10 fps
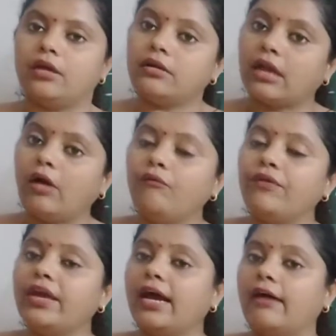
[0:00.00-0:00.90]
now
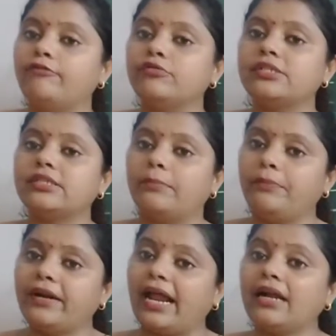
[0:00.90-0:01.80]
we have to
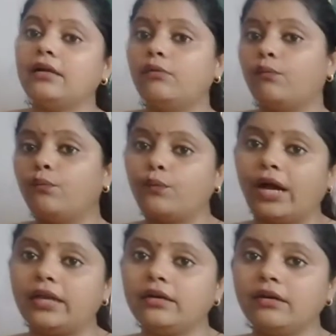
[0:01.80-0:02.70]
subtract
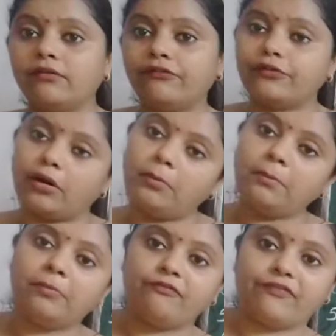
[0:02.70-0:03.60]
1 from
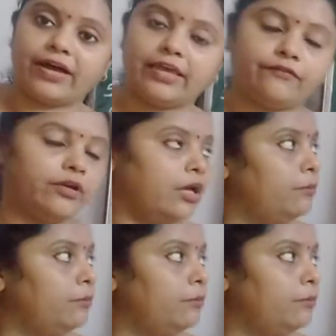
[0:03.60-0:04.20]
5,